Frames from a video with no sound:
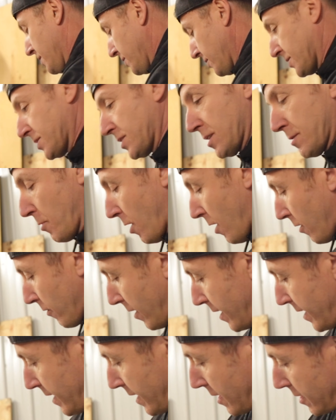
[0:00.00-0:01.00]
You'll see them all
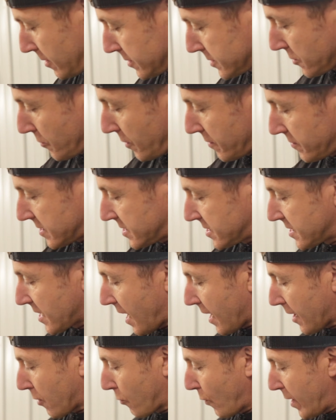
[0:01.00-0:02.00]
right here. So we have the
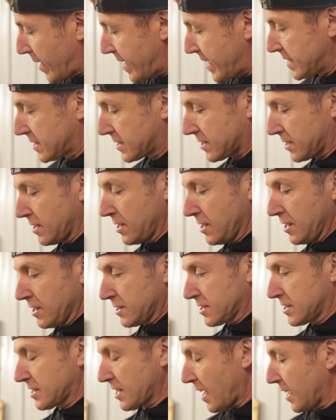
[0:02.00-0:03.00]
stock weights,
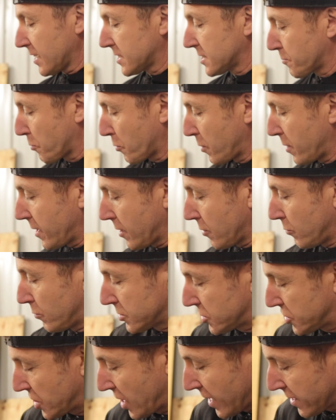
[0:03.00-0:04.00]
the stock spring.
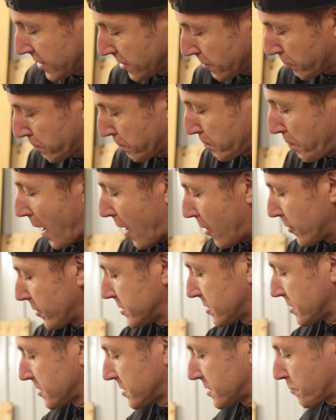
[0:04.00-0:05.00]
We'll check the
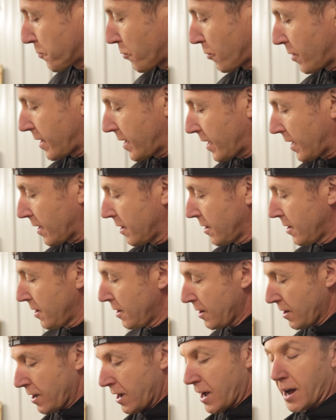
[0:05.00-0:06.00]
poundage of the spring,
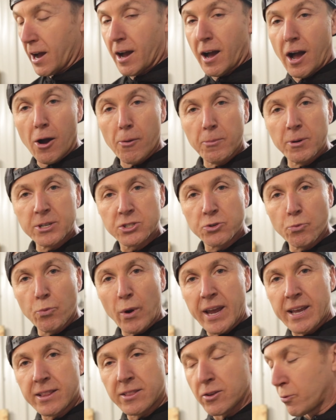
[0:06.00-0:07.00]
how much
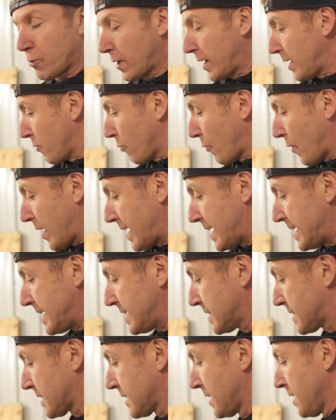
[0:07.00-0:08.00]
weight the weight
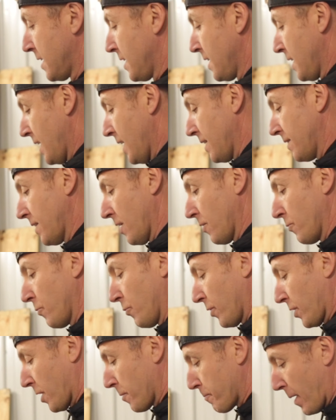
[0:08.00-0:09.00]
weighs, and then
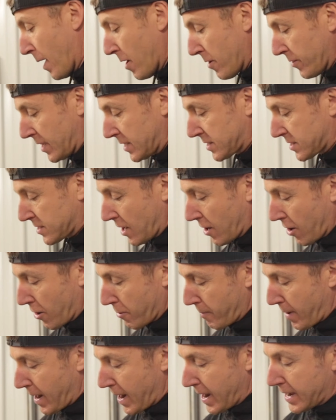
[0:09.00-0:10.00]
we'll compare that
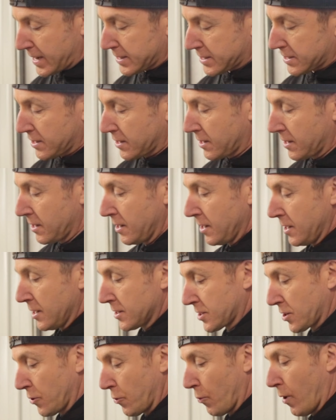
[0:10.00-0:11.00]
center mass
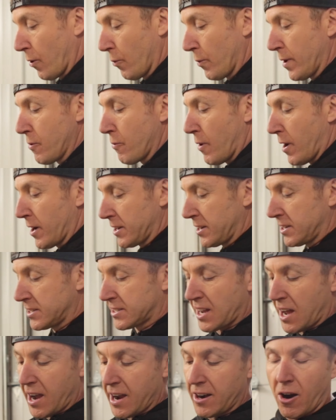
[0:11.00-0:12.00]
to what we want to
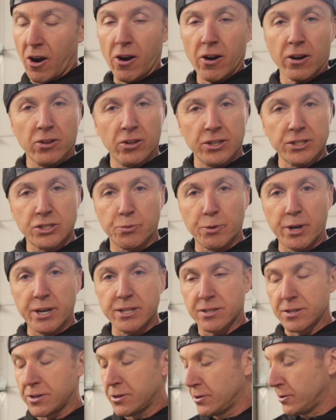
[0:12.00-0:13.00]
design our clutch
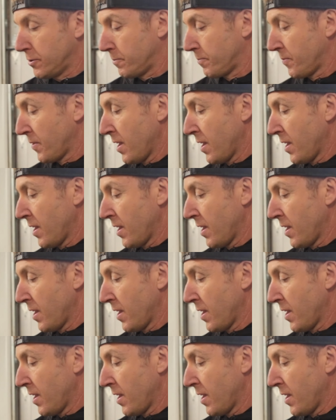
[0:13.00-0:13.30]
weight to.